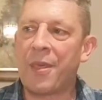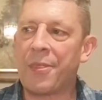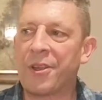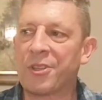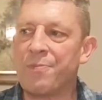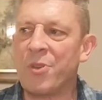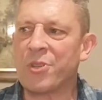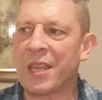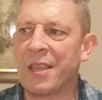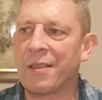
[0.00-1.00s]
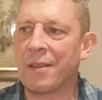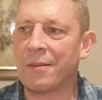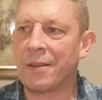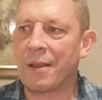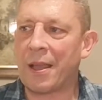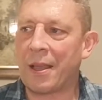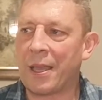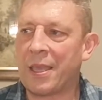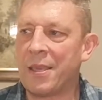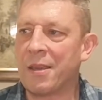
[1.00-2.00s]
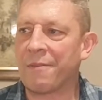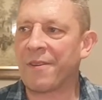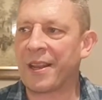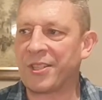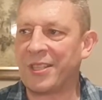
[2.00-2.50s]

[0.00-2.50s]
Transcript: There's music here for it.